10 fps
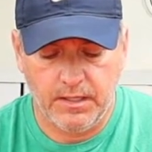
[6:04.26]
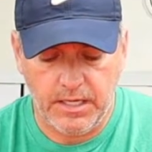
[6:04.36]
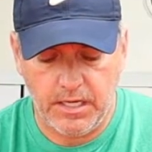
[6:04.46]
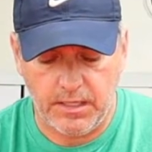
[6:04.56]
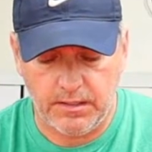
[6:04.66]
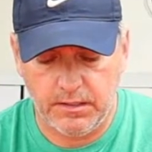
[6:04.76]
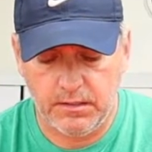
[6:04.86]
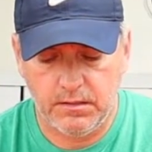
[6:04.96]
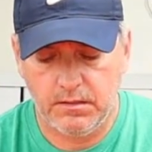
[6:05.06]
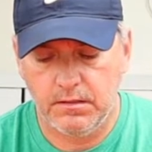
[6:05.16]
And
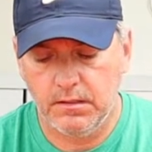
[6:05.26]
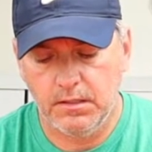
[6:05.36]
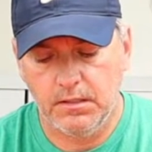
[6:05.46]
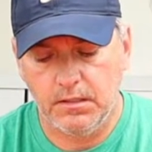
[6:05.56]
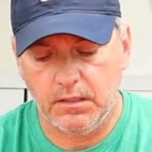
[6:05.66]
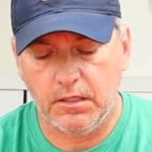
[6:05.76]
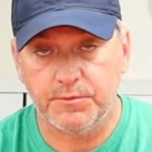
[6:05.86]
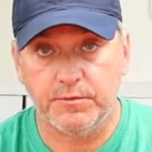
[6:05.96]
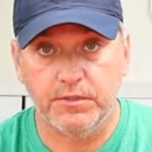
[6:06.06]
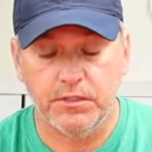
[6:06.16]
it
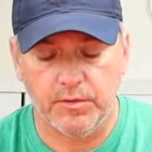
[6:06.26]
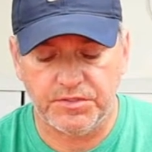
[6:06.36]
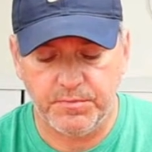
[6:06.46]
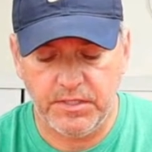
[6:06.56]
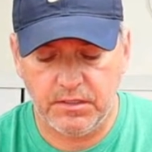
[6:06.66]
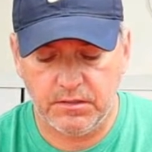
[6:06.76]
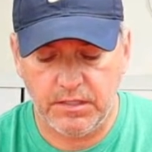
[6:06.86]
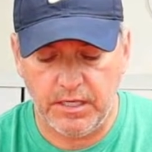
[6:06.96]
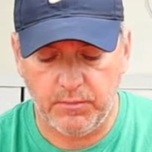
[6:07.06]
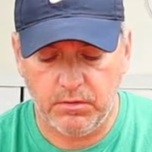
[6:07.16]
comes with a USB
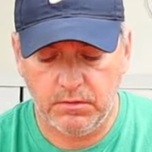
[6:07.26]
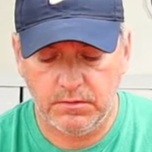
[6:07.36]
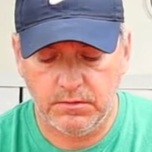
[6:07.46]
cable,